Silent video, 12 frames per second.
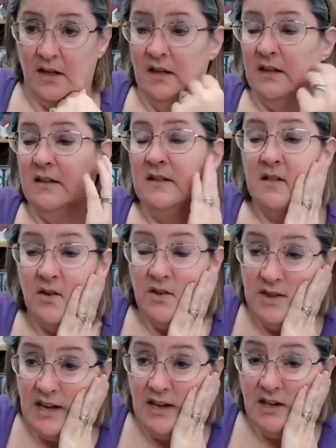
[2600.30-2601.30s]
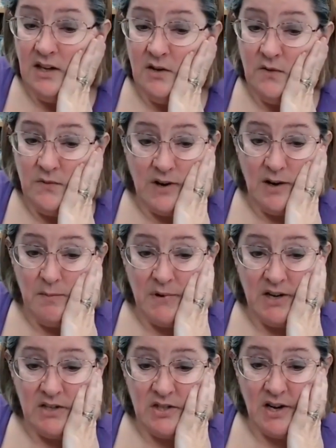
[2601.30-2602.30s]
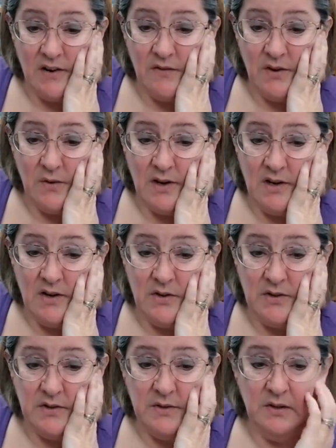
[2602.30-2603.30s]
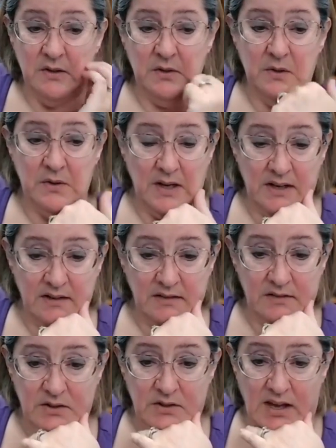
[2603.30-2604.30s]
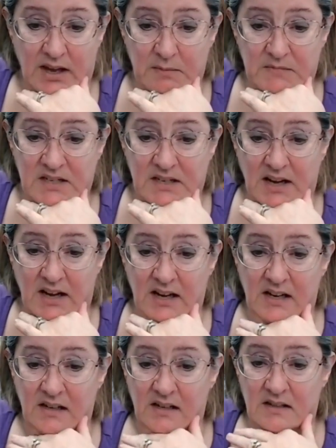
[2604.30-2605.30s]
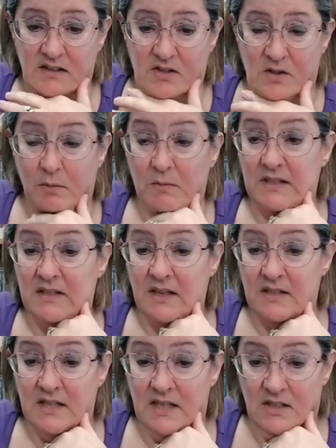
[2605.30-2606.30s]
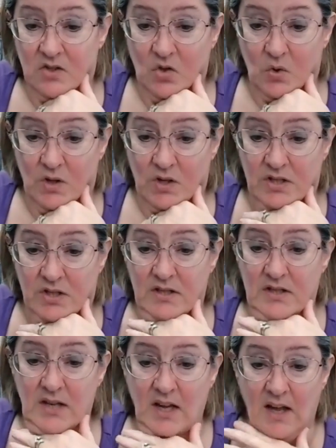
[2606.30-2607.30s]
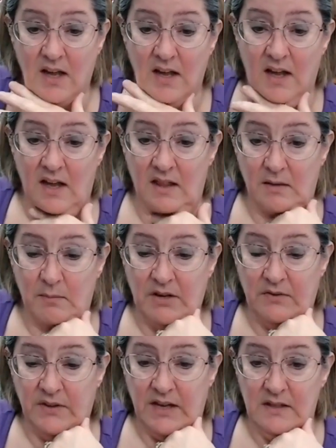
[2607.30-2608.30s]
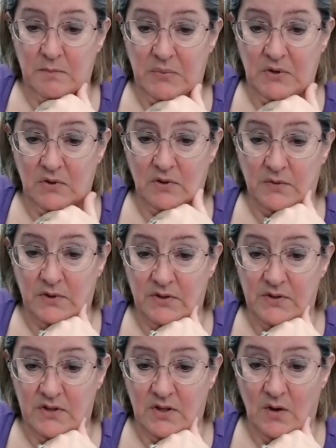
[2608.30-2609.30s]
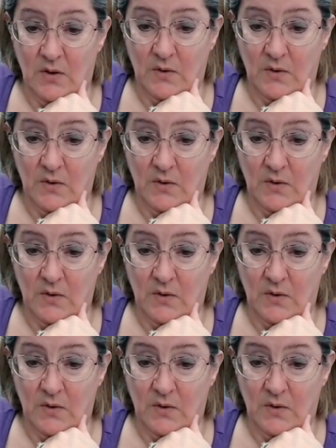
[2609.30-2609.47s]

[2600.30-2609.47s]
So thank you very much, everyone who came tonight. And Stormy says he is gorgeous, and the butterfly is beautiful. So